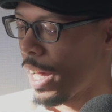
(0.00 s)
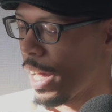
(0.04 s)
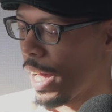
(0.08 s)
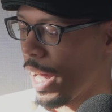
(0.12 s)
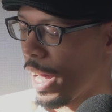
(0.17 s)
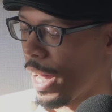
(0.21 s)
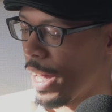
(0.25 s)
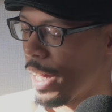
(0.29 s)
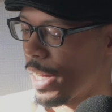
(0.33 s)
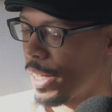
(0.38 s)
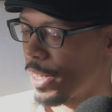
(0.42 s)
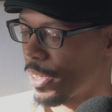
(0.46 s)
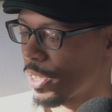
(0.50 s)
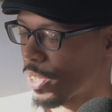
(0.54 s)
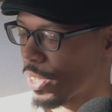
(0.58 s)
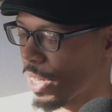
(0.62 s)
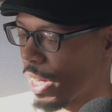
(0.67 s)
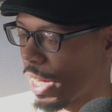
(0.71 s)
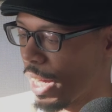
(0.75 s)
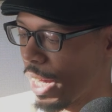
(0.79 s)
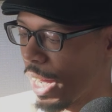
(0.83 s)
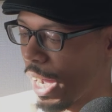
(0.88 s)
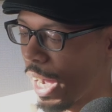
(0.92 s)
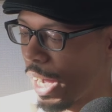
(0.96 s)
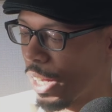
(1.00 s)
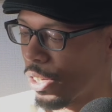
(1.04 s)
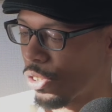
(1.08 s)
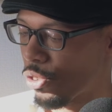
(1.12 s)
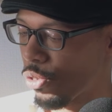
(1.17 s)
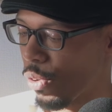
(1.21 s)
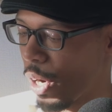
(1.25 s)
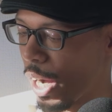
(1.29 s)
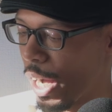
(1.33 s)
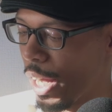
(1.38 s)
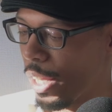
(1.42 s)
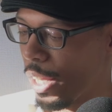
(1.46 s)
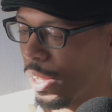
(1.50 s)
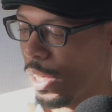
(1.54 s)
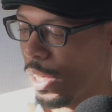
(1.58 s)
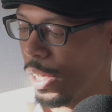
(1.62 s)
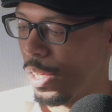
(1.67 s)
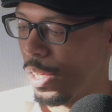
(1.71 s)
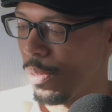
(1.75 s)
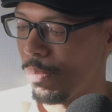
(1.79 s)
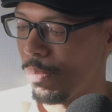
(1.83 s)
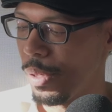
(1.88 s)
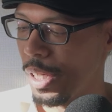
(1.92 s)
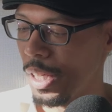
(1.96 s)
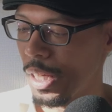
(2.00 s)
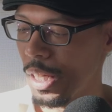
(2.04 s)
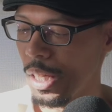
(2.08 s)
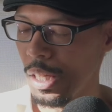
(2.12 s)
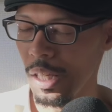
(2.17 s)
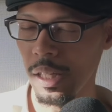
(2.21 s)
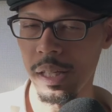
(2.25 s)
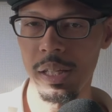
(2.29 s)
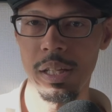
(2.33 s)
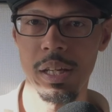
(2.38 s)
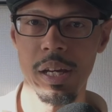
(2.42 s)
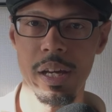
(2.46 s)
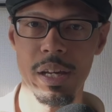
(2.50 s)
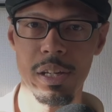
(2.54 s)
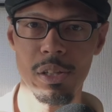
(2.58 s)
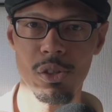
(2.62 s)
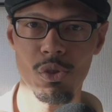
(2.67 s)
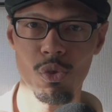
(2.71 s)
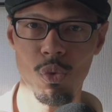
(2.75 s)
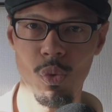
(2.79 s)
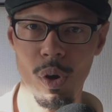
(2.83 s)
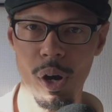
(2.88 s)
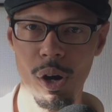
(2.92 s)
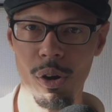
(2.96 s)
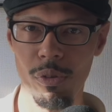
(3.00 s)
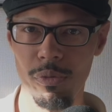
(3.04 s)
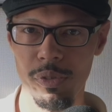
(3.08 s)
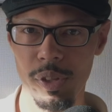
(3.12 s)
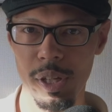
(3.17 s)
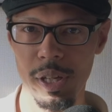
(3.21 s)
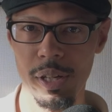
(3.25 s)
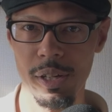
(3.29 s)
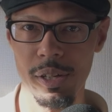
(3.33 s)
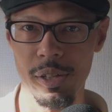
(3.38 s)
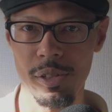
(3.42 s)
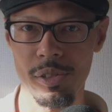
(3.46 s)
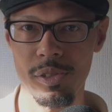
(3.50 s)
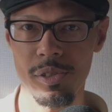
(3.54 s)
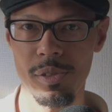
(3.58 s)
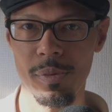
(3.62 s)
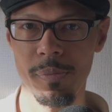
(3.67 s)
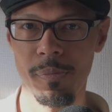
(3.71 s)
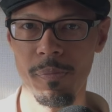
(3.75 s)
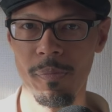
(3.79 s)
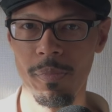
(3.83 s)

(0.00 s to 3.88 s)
And I tried the Hibiki 12 years,